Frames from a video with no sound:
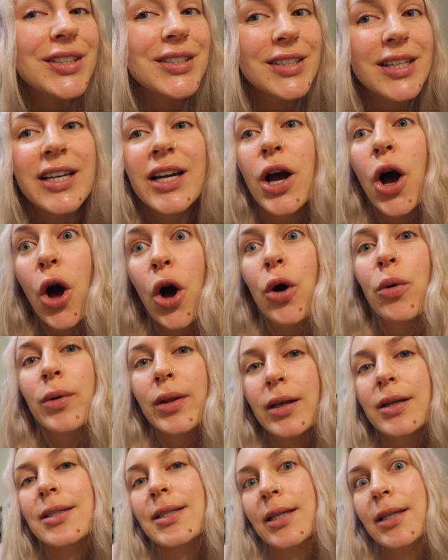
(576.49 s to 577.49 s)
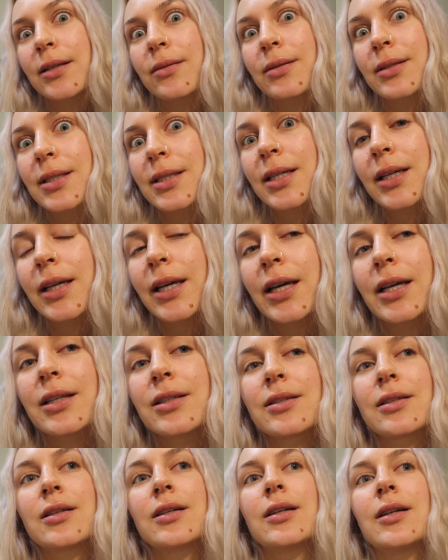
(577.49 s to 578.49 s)
It's like, oh, well, they said there was skin
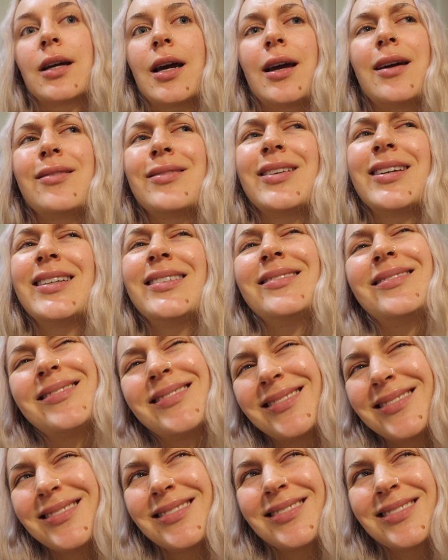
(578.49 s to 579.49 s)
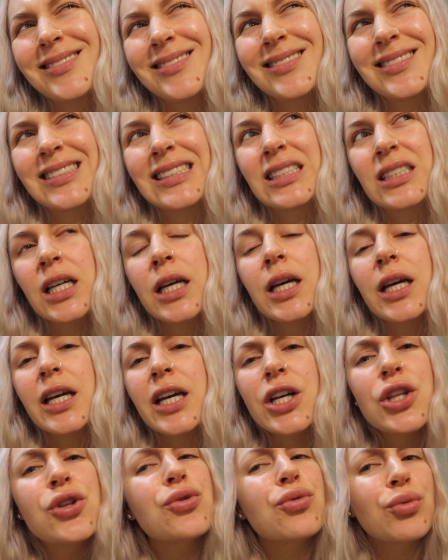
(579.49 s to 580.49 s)
cancer, and I'm like,
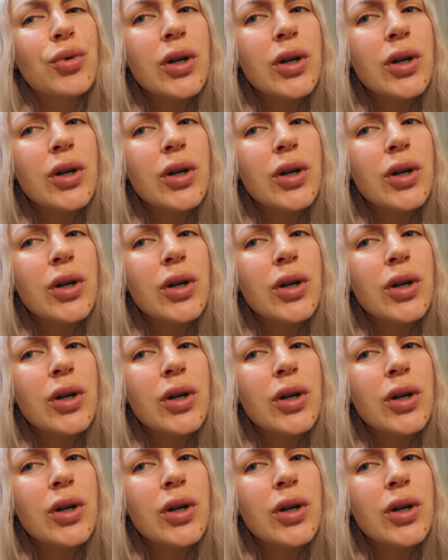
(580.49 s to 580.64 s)
it's